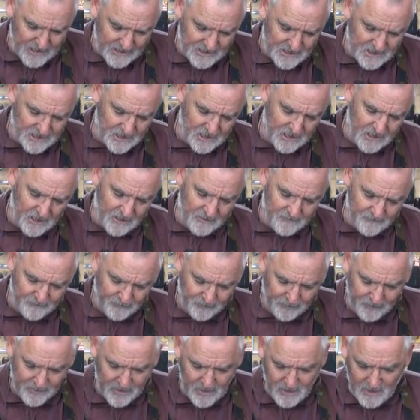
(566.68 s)
actually
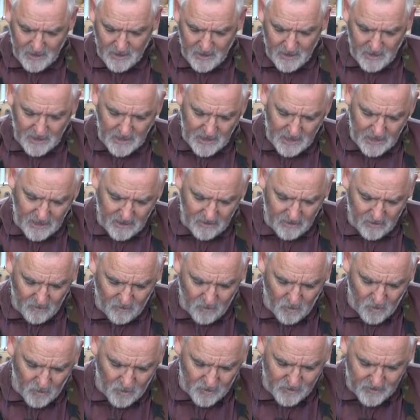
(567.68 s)
getting the
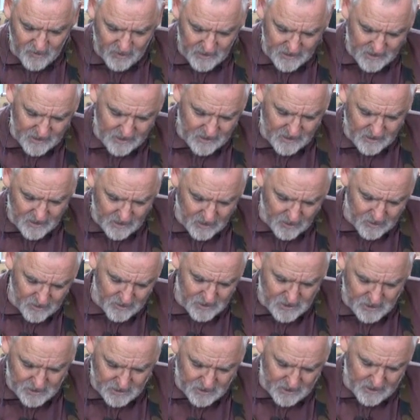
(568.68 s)
water into the
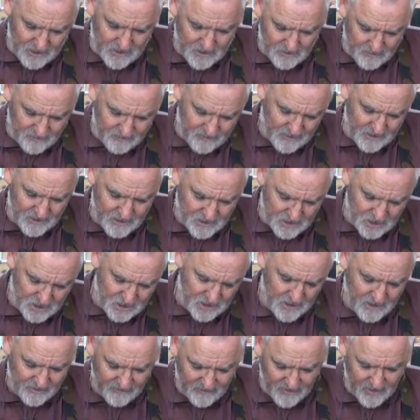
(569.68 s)
glue joint, because you
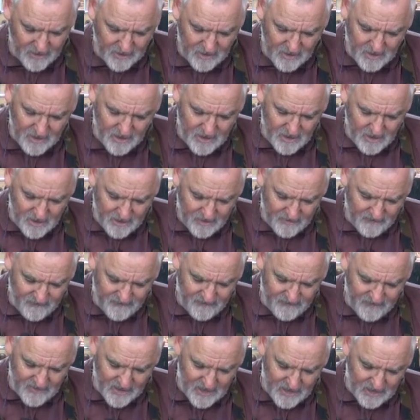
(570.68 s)
should have a
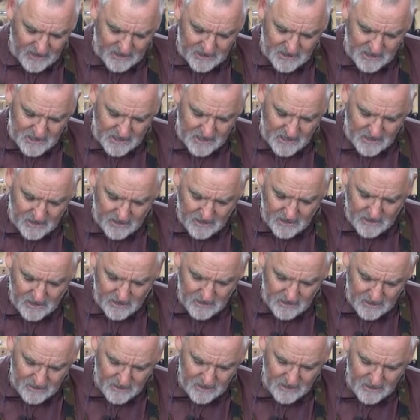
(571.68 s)
fairly snug
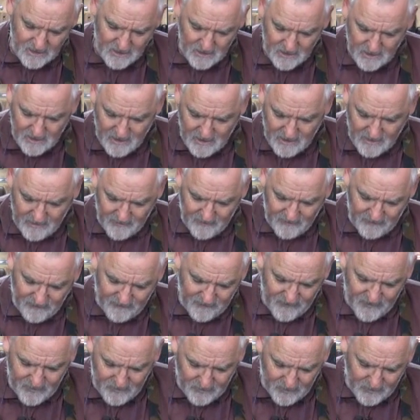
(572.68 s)

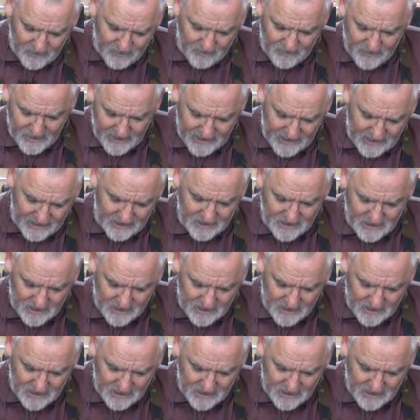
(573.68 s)
fit with the mating